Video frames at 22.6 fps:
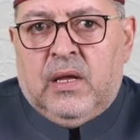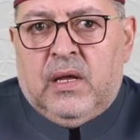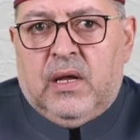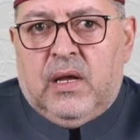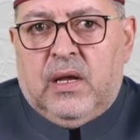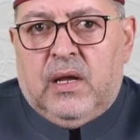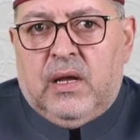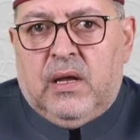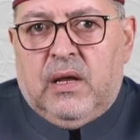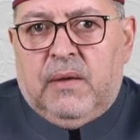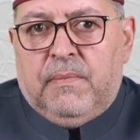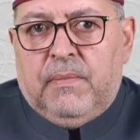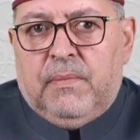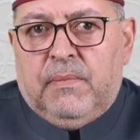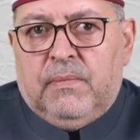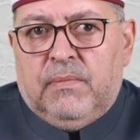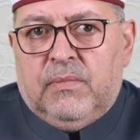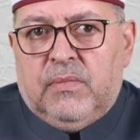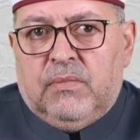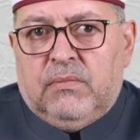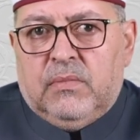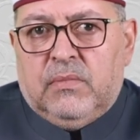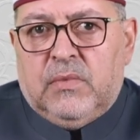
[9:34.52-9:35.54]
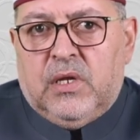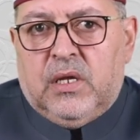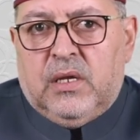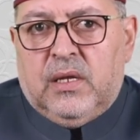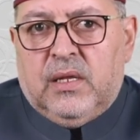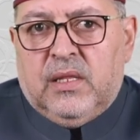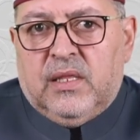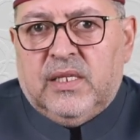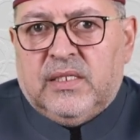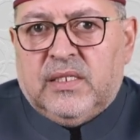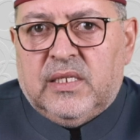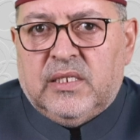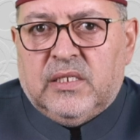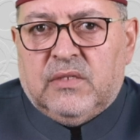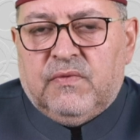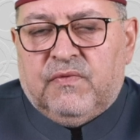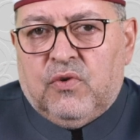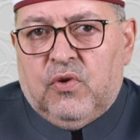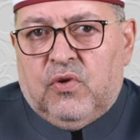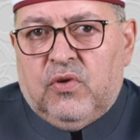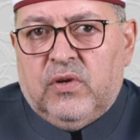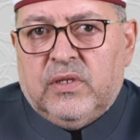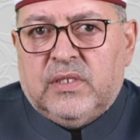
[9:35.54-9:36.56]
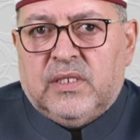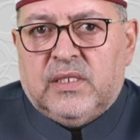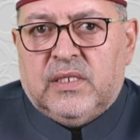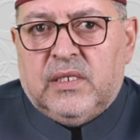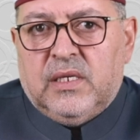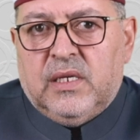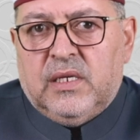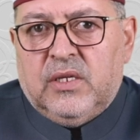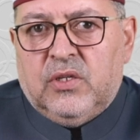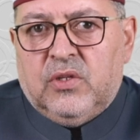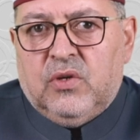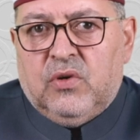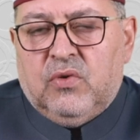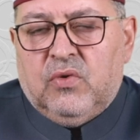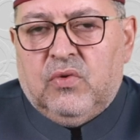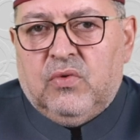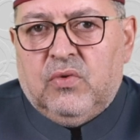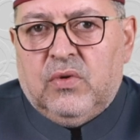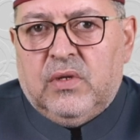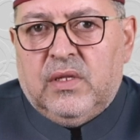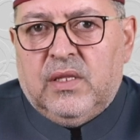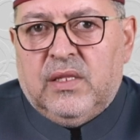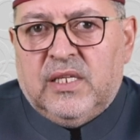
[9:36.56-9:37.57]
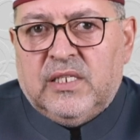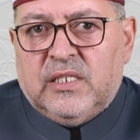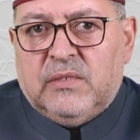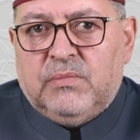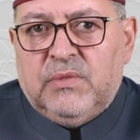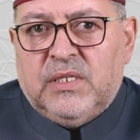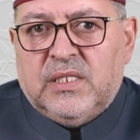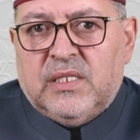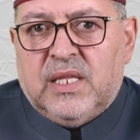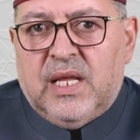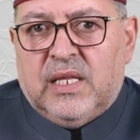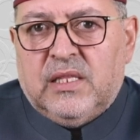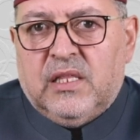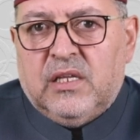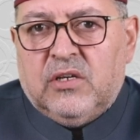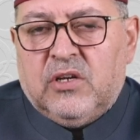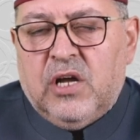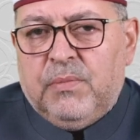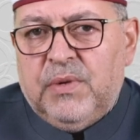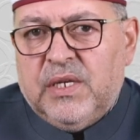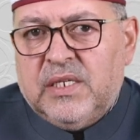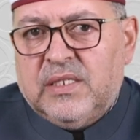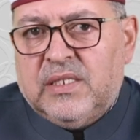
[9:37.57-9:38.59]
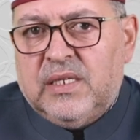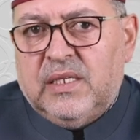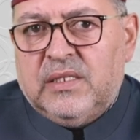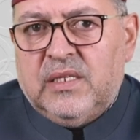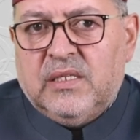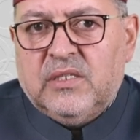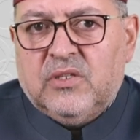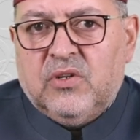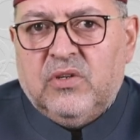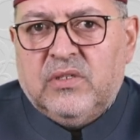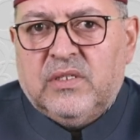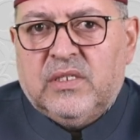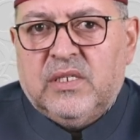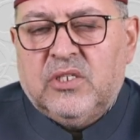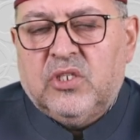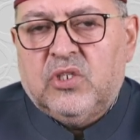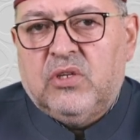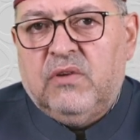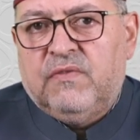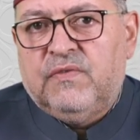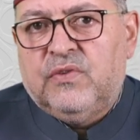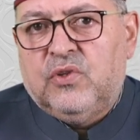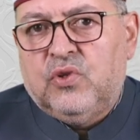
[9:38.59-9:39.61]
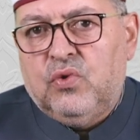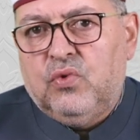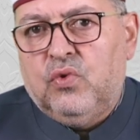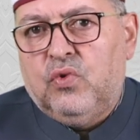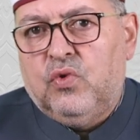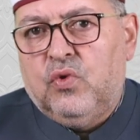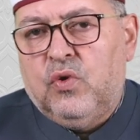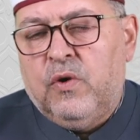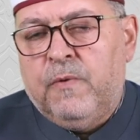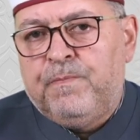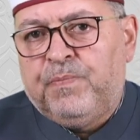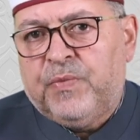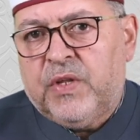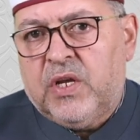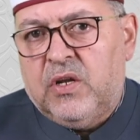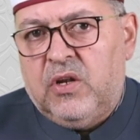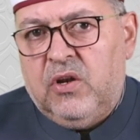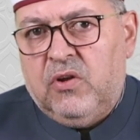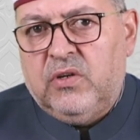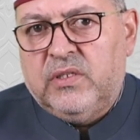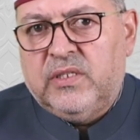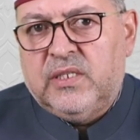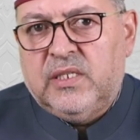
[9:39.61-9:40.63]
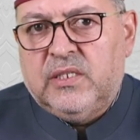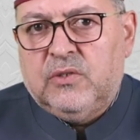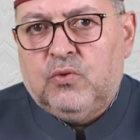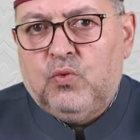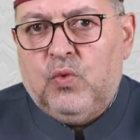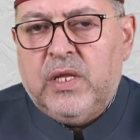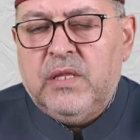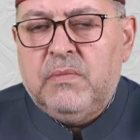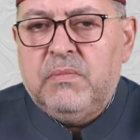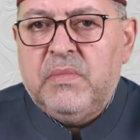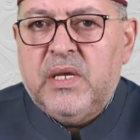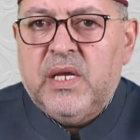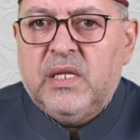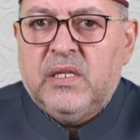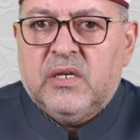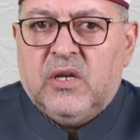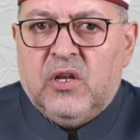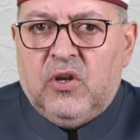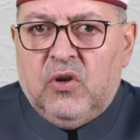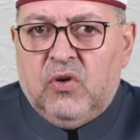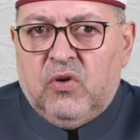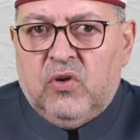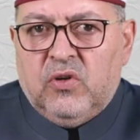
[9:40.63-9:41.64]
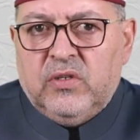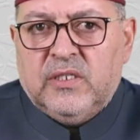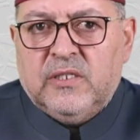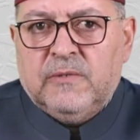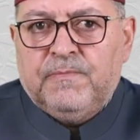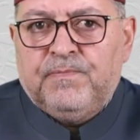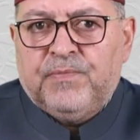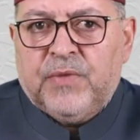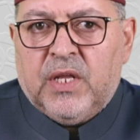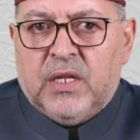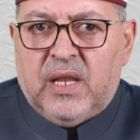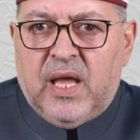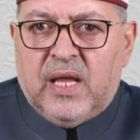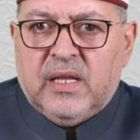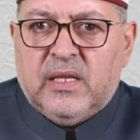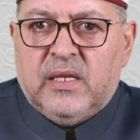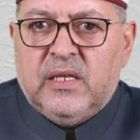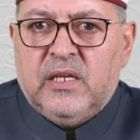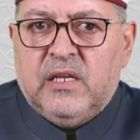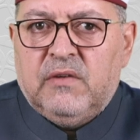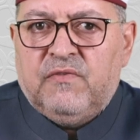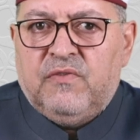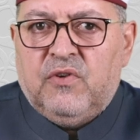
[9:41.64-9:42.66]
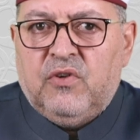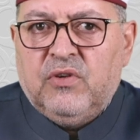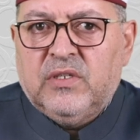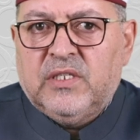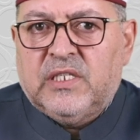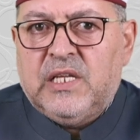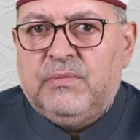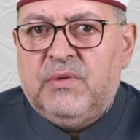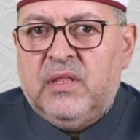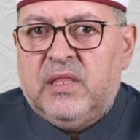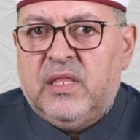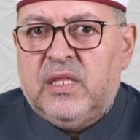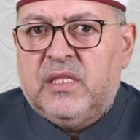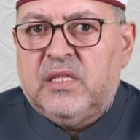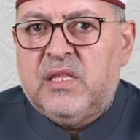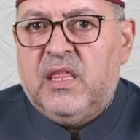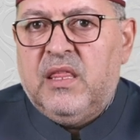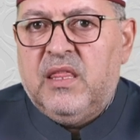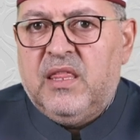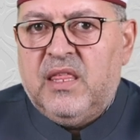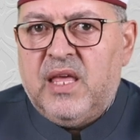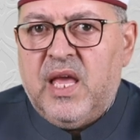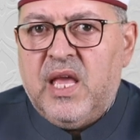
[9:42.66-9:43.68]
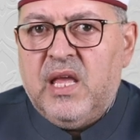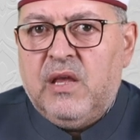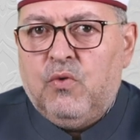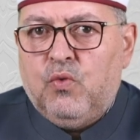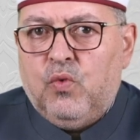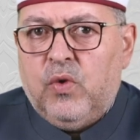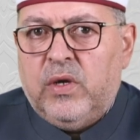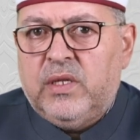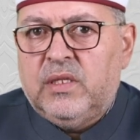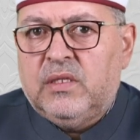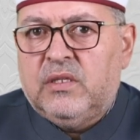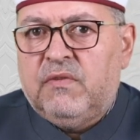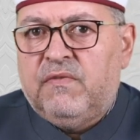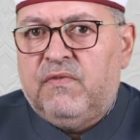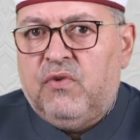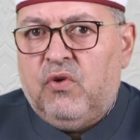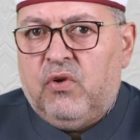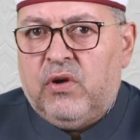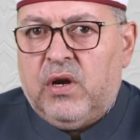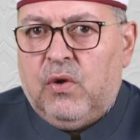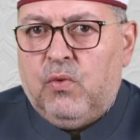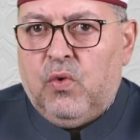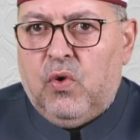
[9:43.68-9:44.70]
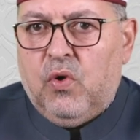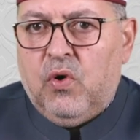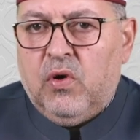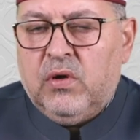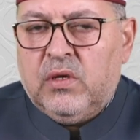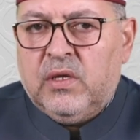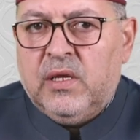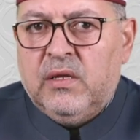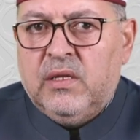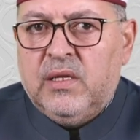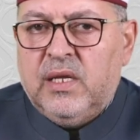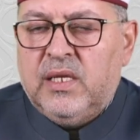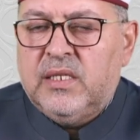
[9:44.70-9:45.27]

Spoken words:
This is, of course, this means that the complex sentence consists of 2 clauses. One main clause, like here, for example, they went for a walk.